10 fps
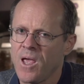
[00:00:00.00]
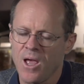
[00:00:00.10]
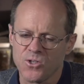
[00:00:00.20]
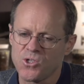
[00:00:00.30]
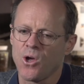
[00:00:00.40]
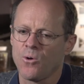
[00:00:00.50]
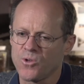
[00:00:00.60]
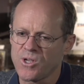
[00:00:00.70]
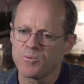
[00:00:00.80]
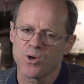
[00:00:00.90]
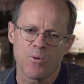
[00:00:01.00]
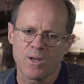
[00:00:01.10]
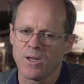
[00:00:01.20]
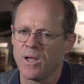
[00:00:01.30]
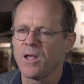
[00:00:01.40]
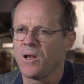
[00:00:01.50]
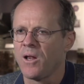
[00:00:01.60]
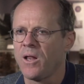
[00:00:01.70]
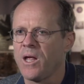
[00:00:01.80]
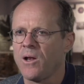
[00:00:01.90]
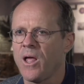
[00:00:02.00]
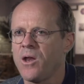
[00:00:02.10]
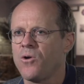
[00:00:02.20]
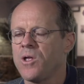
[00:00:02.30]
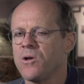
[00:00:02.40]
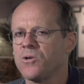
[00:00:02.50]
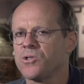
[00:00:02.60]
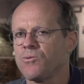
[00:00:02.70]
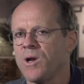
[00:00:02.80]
And so subsequently, in later years,